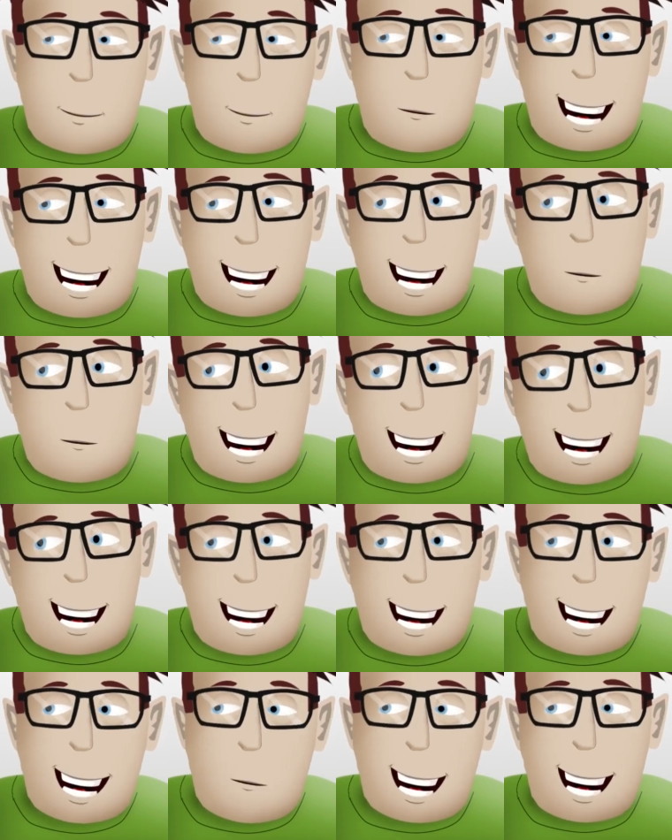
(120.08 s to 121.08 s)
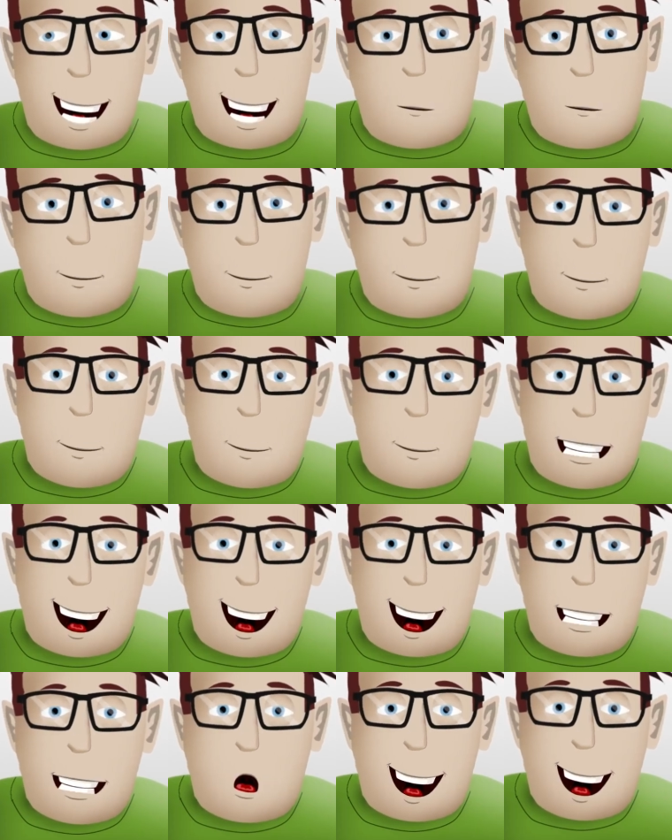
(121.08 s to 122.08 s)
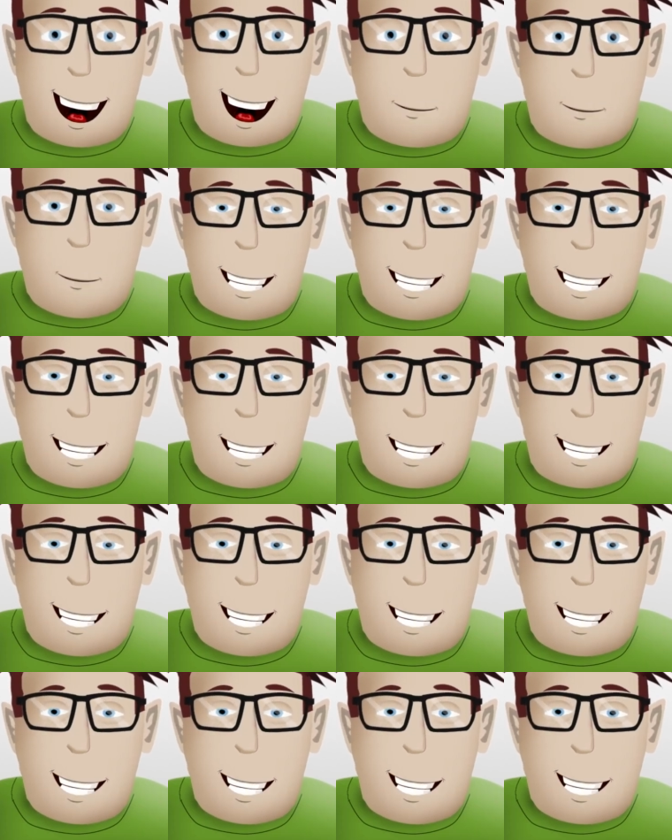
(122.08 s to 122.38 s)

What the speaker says: Me, me, me, me, me. You're not having a